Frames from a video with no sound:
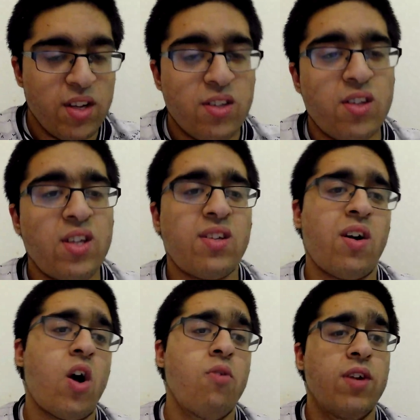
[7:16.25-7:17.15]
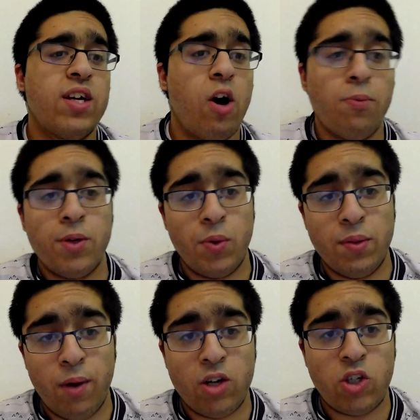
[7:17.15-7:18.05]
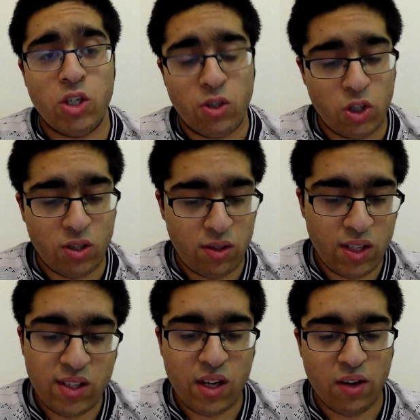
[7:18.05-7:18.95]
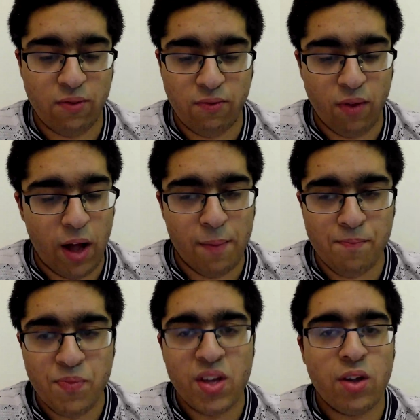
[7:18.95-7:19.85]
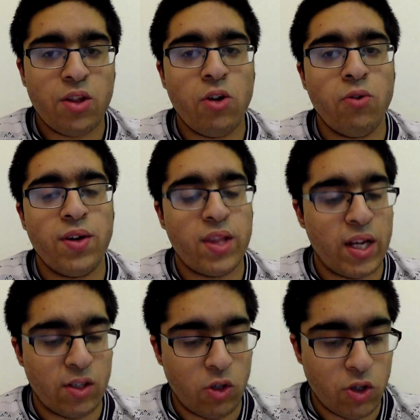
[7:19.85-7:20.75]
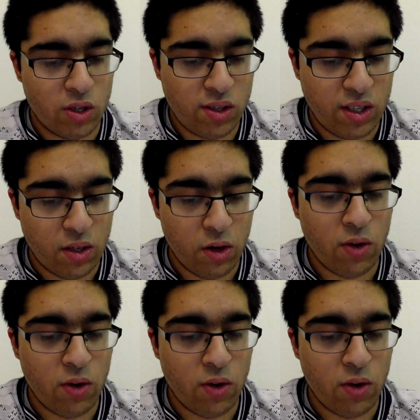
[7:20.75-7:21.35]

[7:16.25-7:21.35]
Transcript: So this I can't really help you with much. It's just these kind of theory things you just need to know.